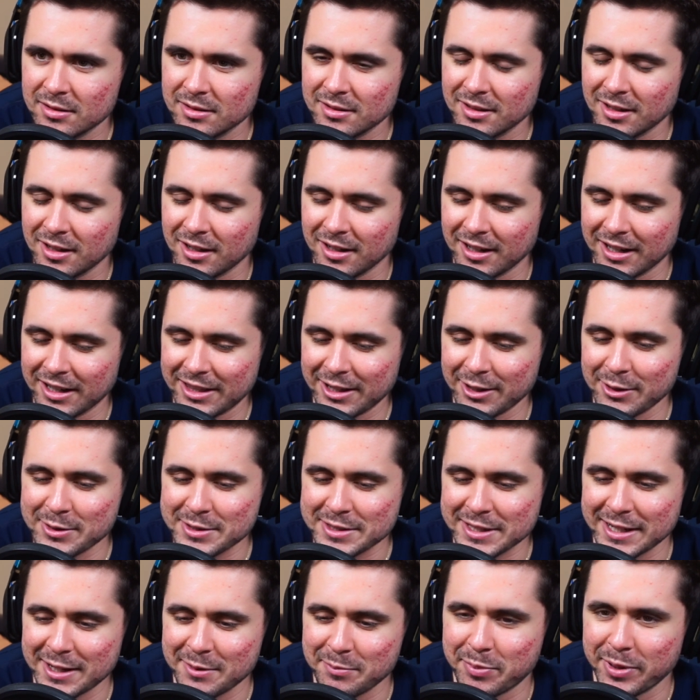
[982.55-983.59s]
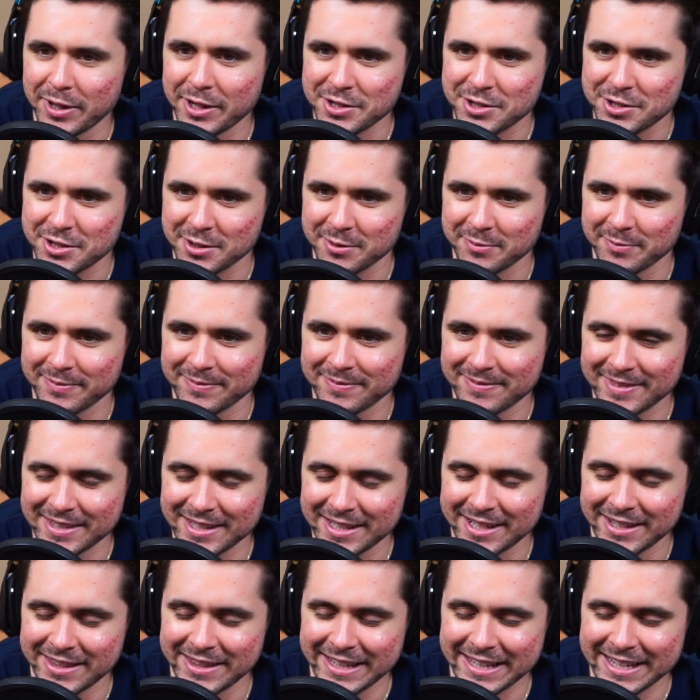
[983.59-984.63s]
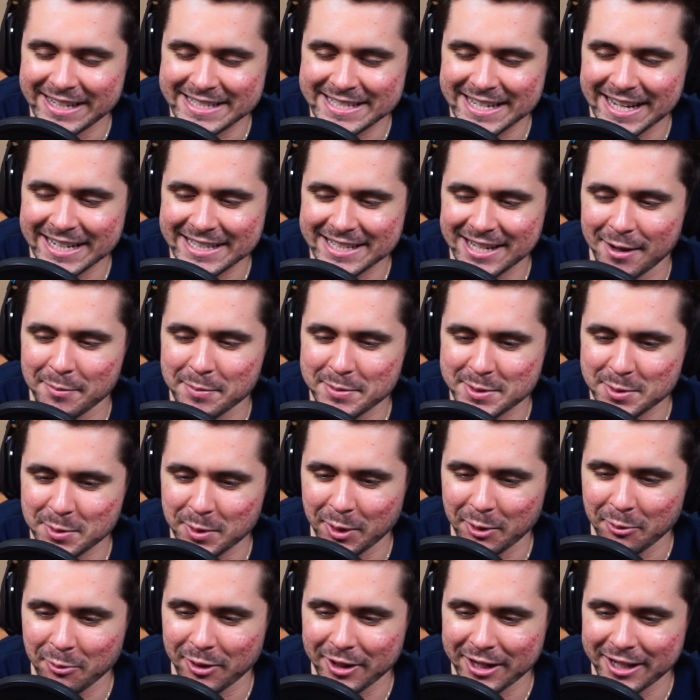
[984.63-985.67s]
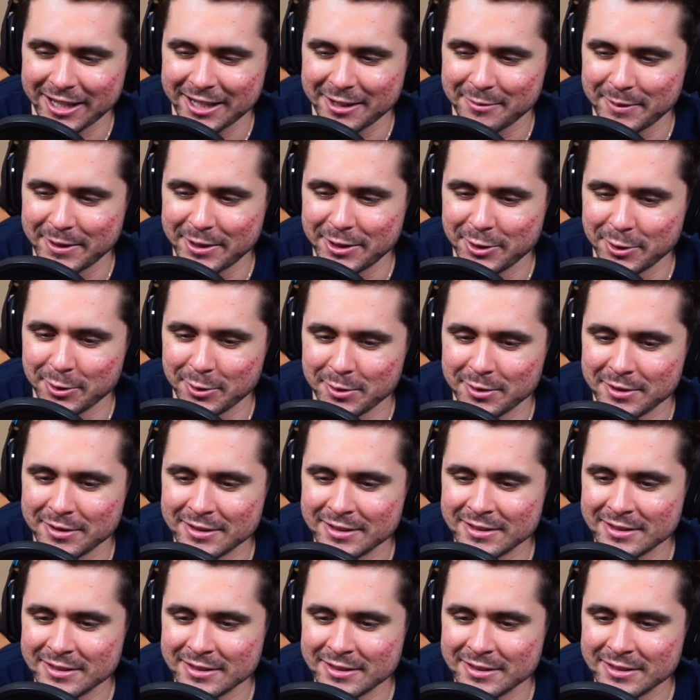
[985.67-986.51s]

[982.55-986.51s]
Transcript: Oh, I thought he was gonna punch him. He did the exact opposite of what he wanted him to do.